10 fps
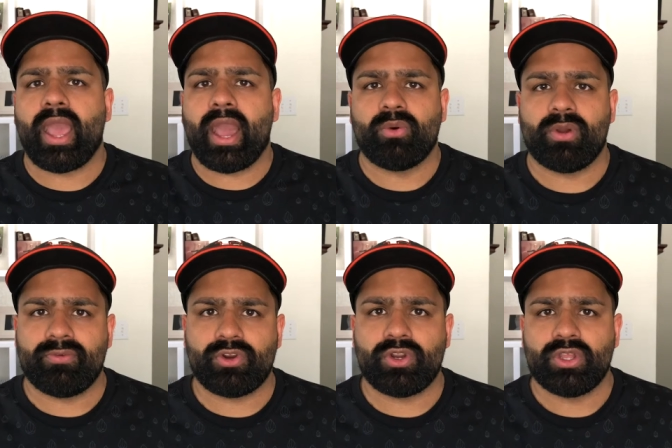
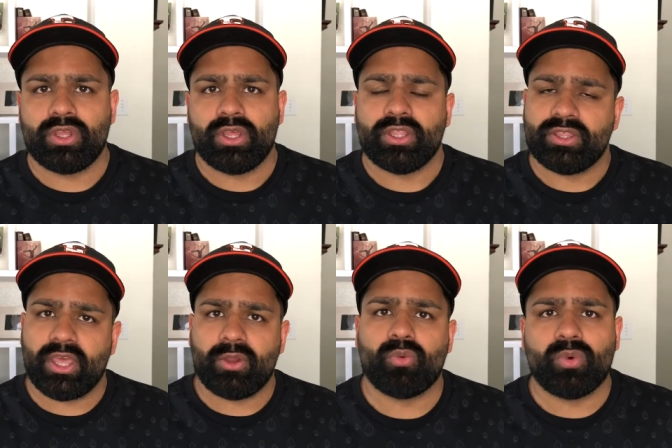However,
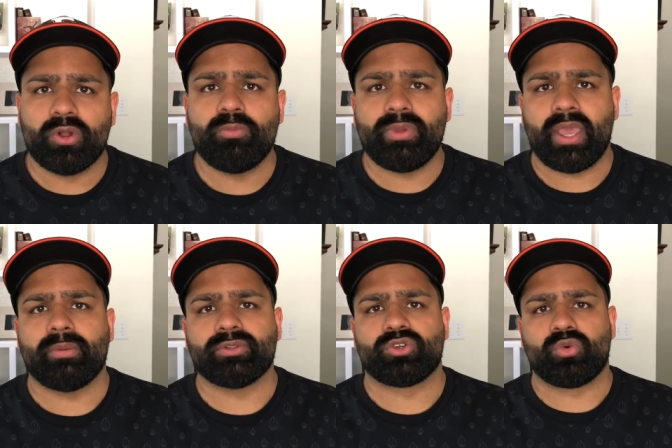they will be
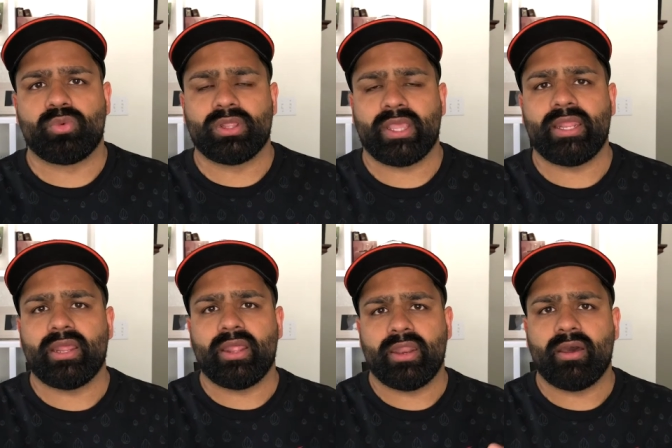able to relate
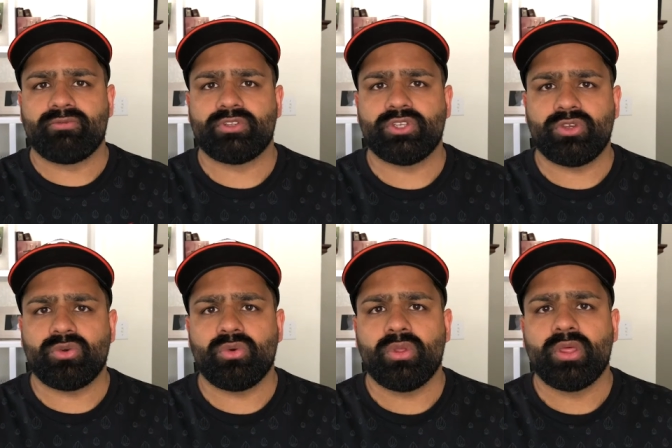enough to
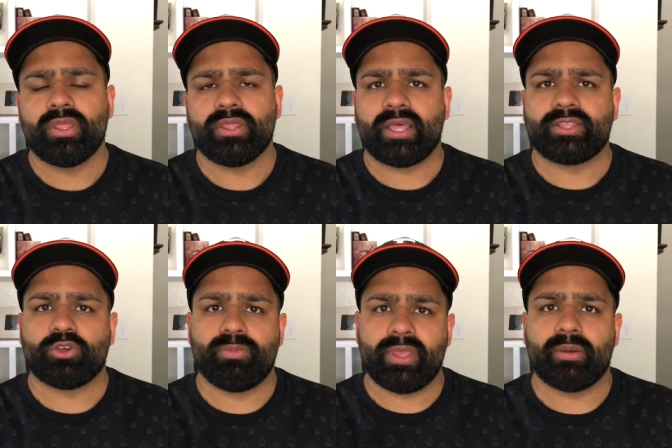you that
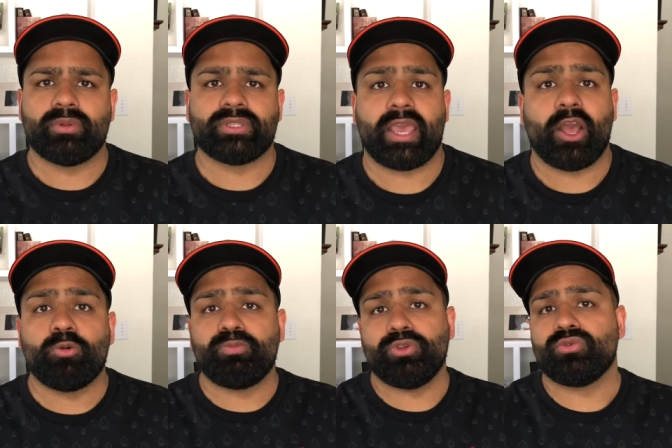they'll be able to
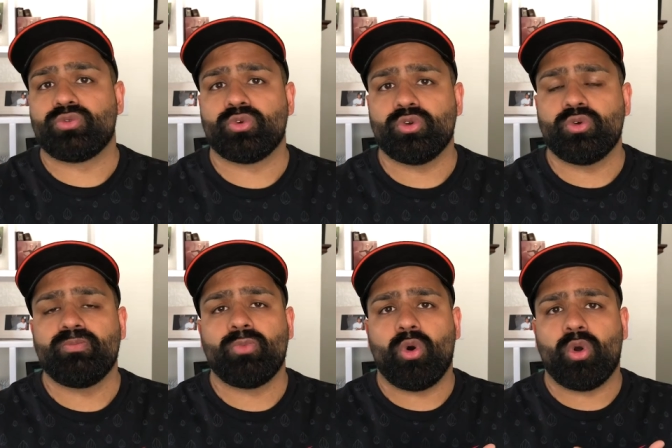help you through
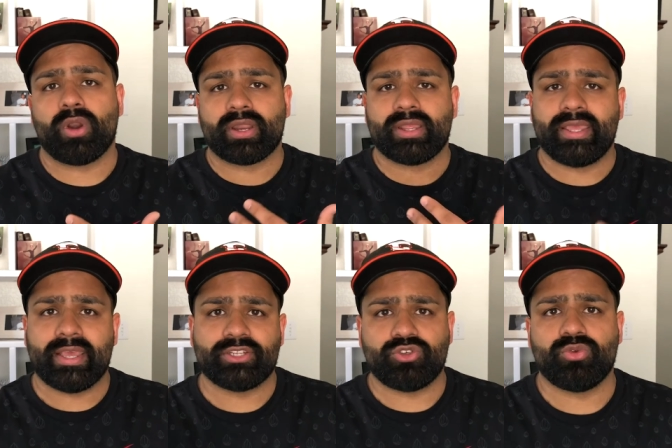or
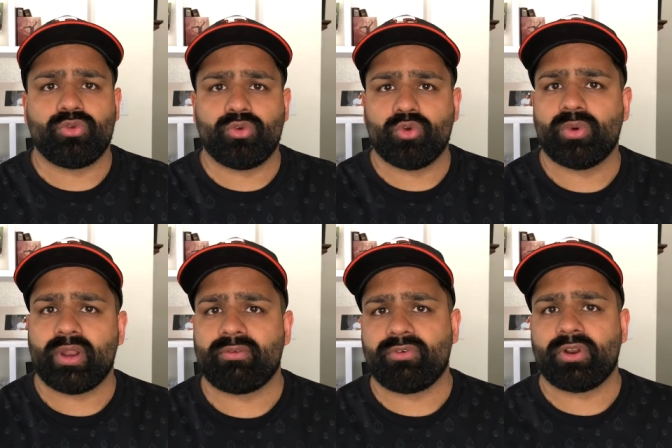get you through
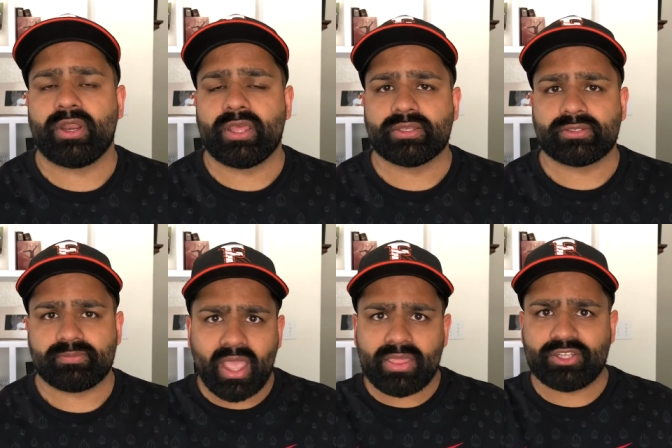whatever it is
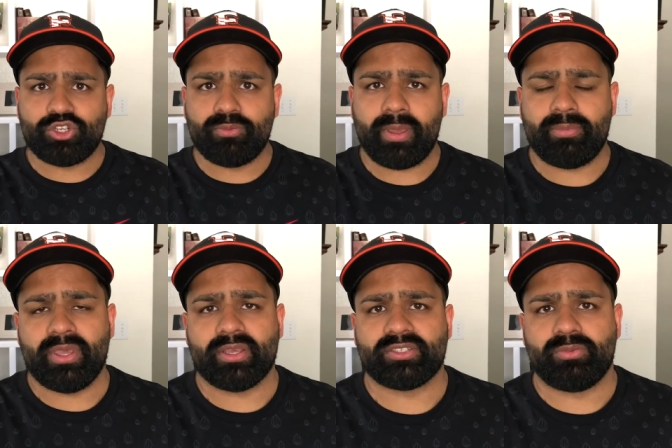that you may
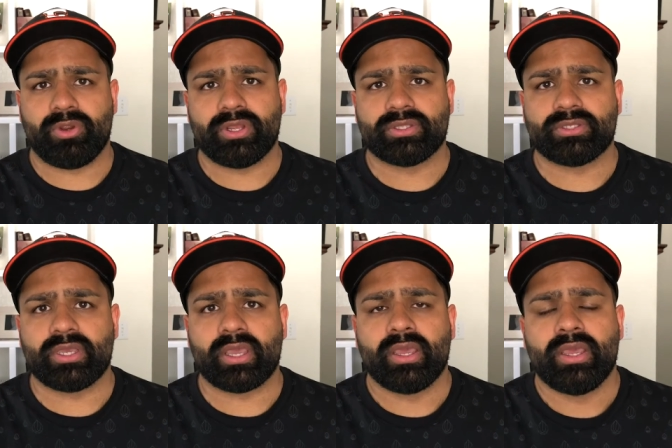be experiencing.